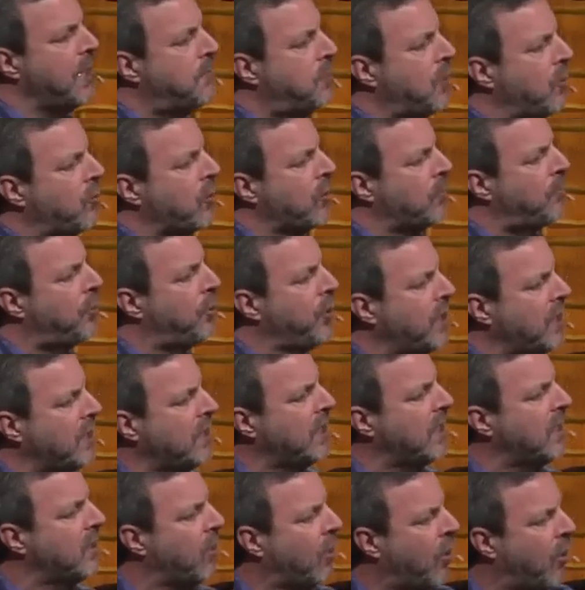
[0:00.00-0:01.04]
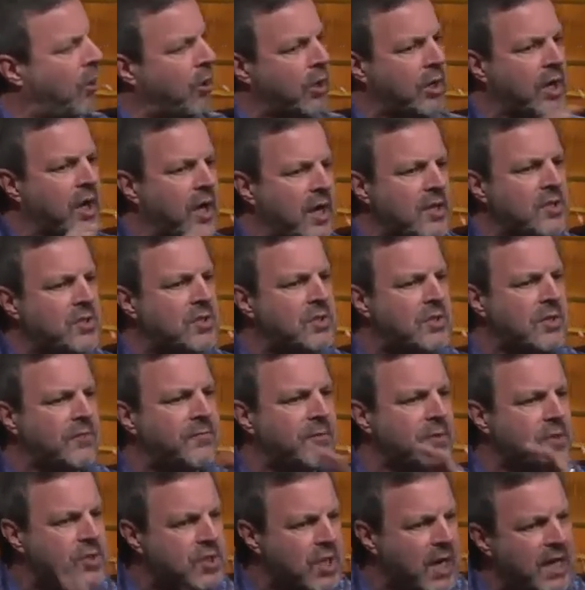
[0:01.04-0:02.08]
people were putting in all kinds of
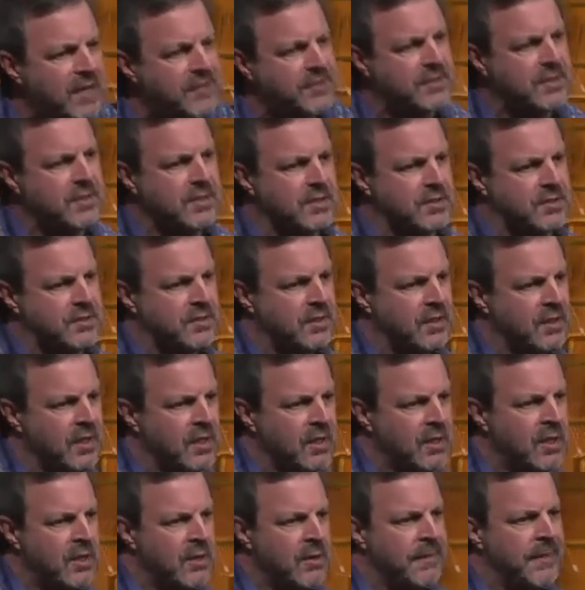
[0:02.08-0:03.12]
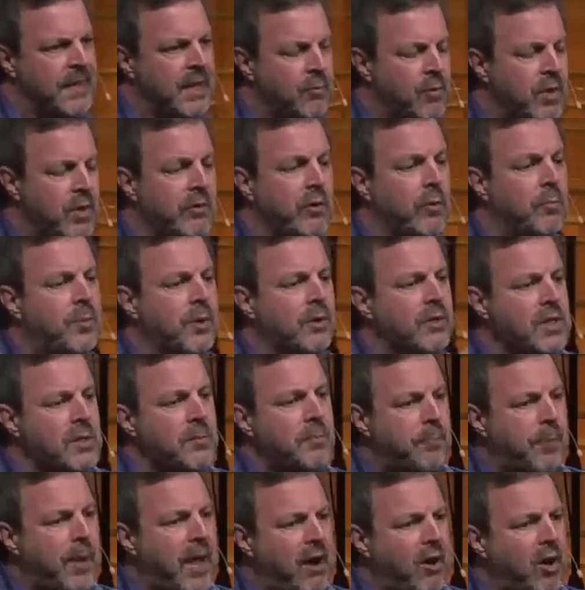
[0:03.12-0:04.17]
different chassis that we were
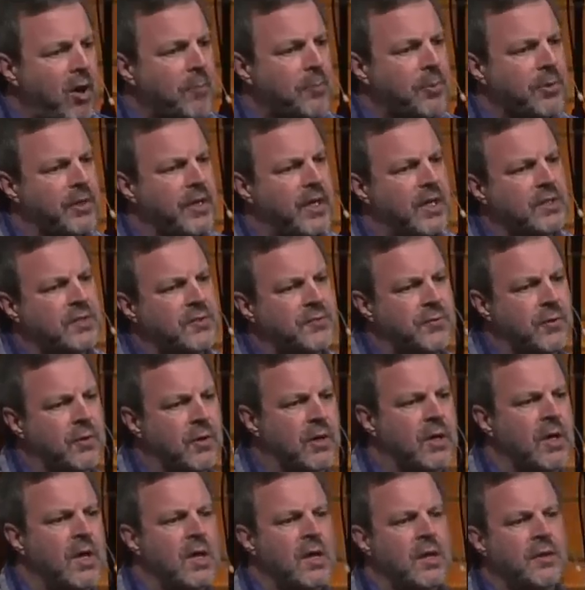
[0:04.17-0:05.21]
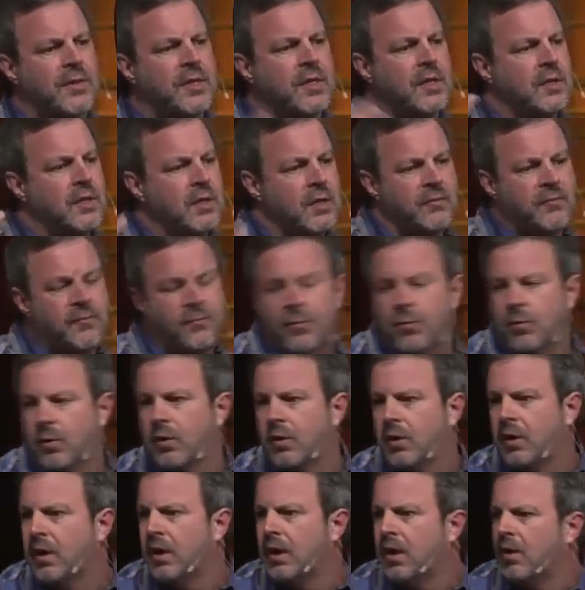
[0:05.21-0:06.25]
building power plants for the
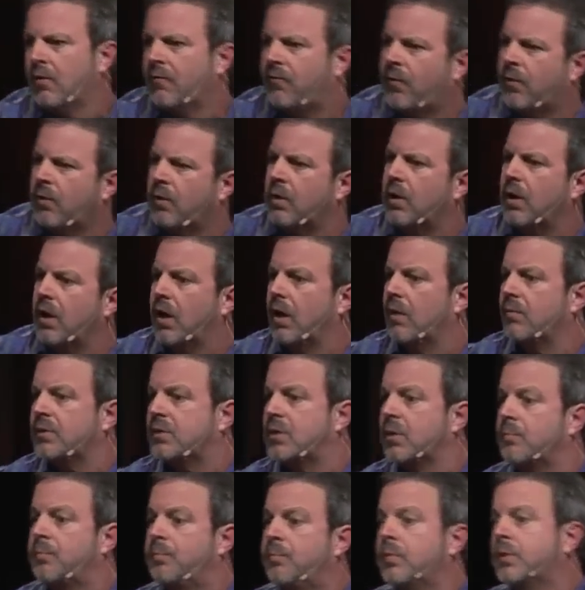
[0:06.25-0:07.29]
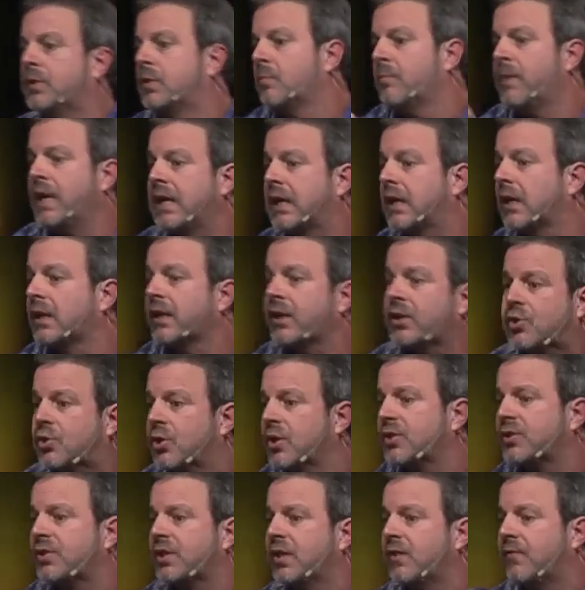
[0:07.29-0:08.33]
for for uh, to to make
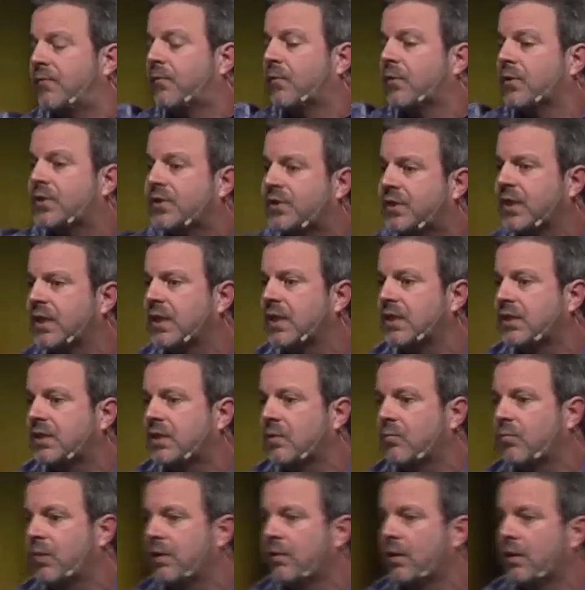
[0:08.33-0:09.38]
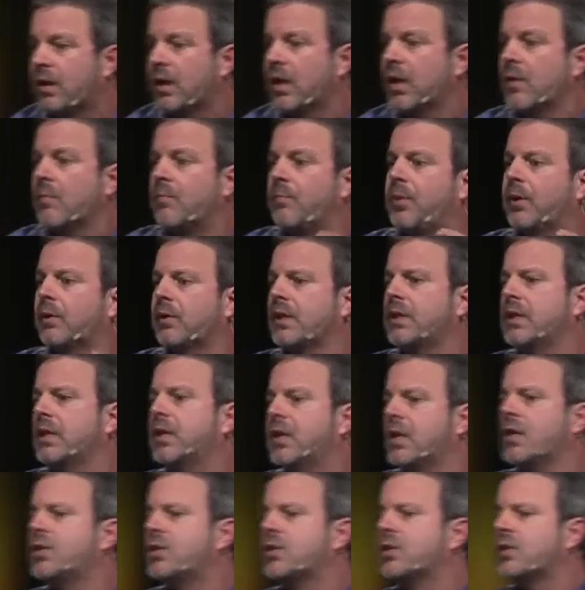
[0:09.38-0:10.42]
electricity for cities, and we were building
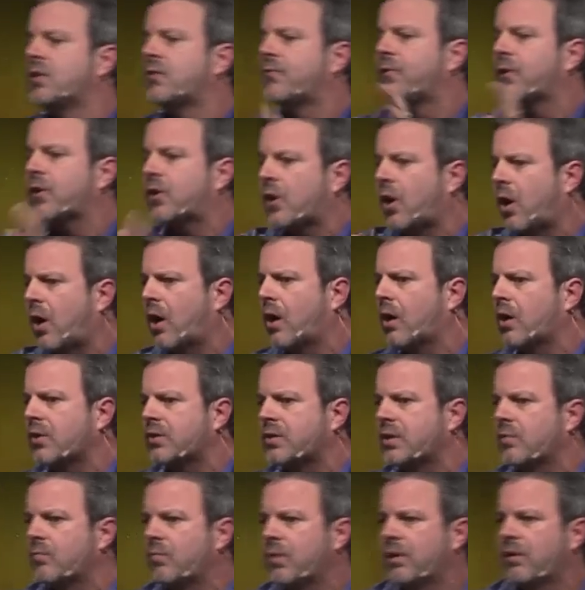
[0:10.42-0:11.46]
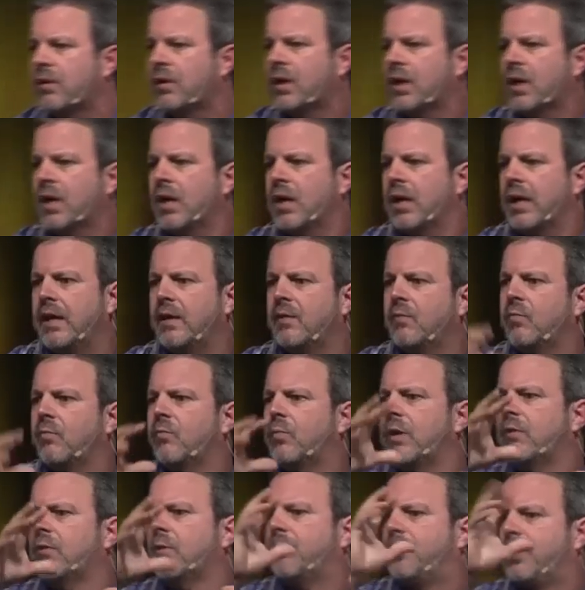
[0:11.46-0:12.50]
engines for cars, and we were
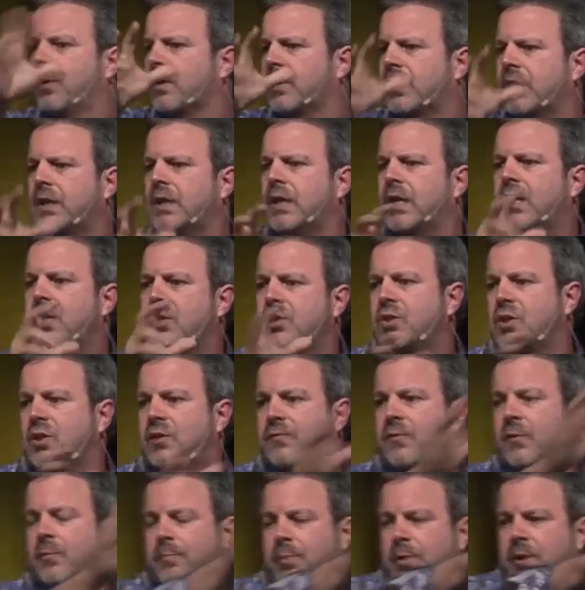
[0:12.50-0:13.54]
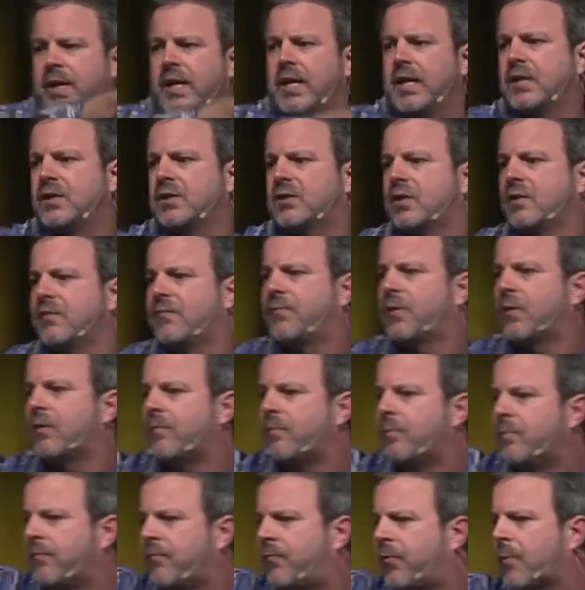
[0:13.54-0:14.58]
and we were building engines for planes and
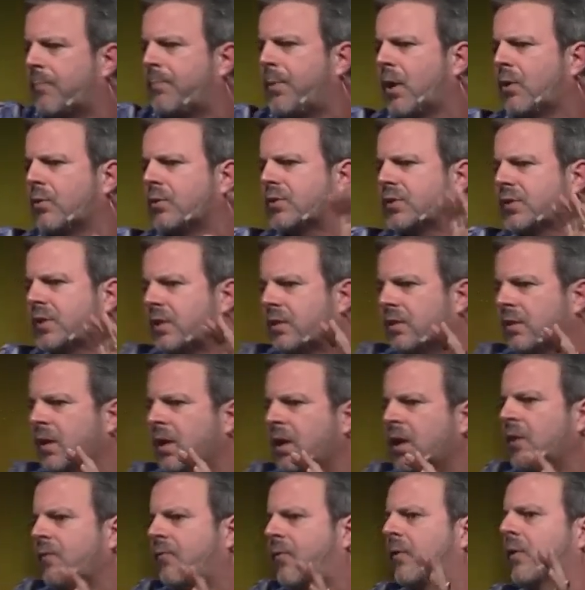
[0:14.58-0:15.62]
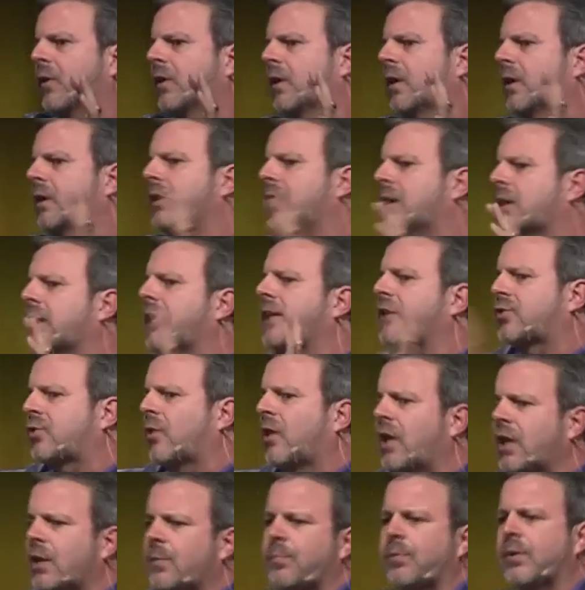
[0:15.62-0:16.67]
for for boats and for
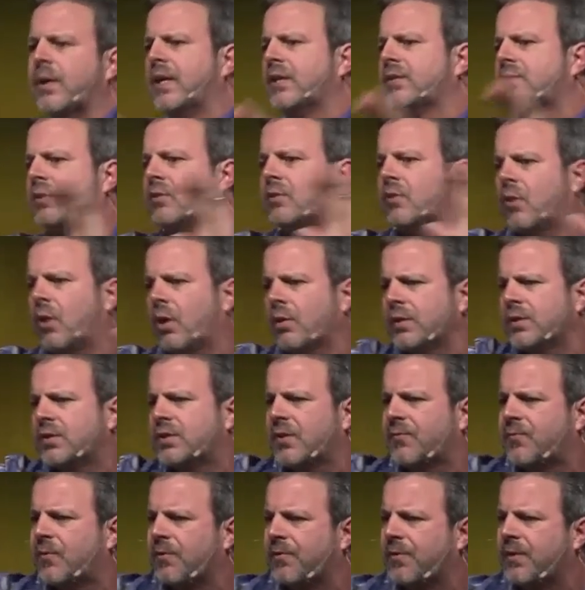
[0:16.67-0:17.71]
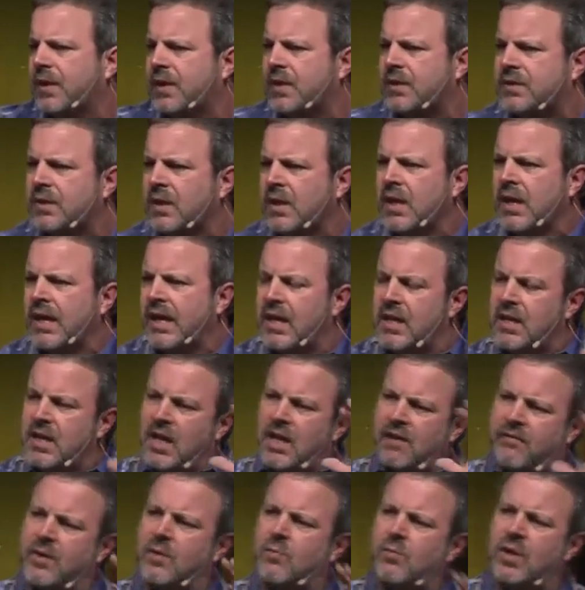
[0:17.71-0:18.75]
electronic plants and all these different things. And
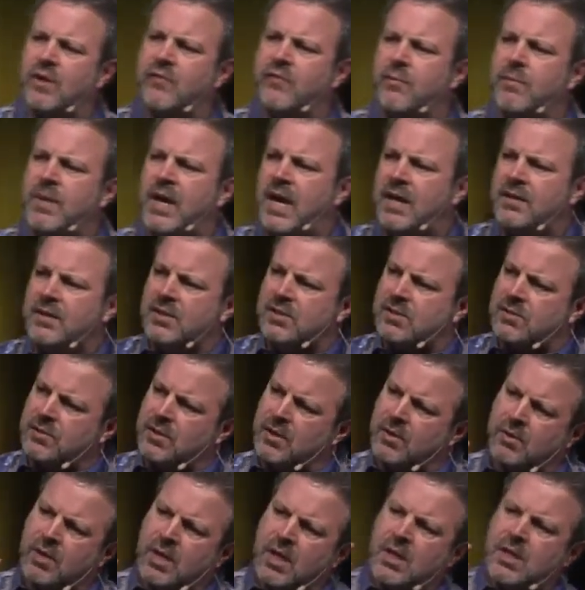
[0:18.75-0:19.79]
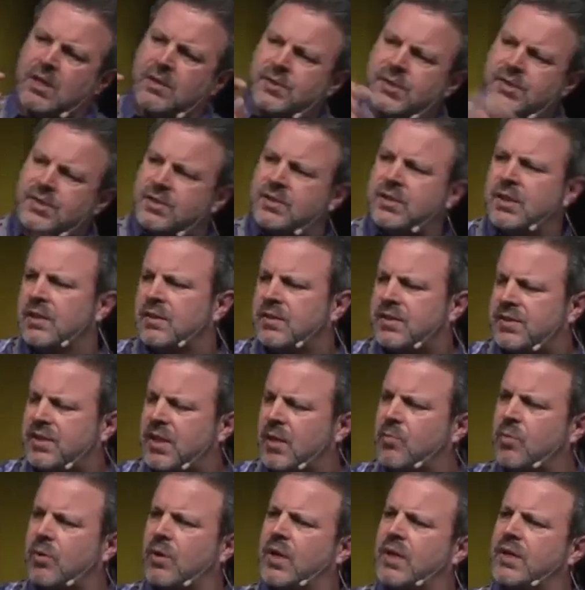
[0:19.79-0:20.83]
every one of them had this little this
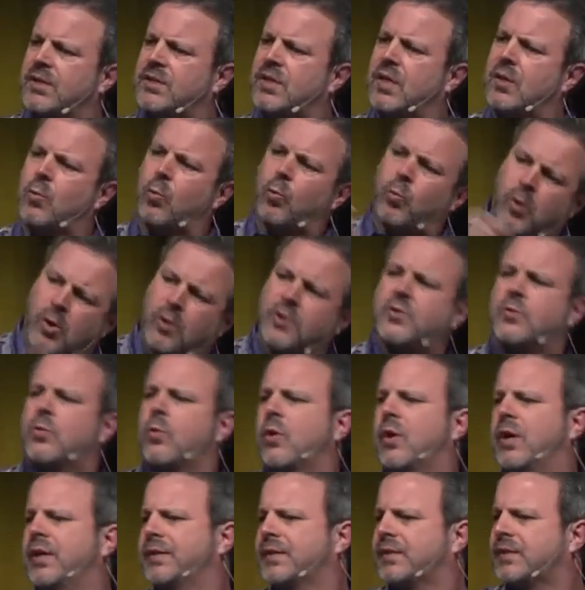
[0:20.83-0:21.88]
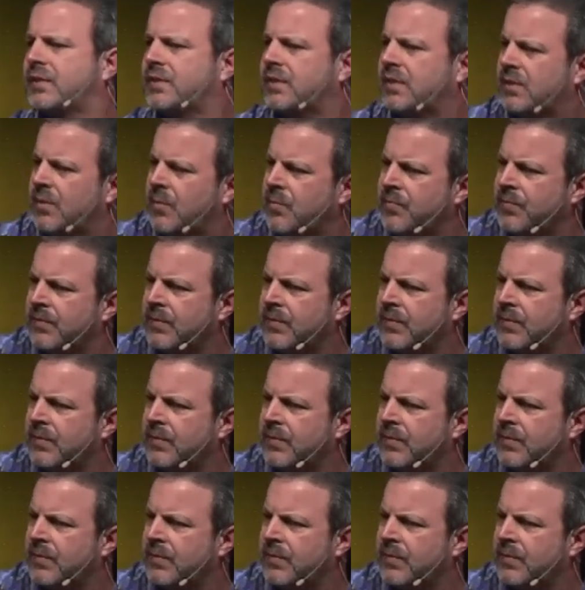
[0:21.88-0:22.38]
symbol on it said Rolls Royce,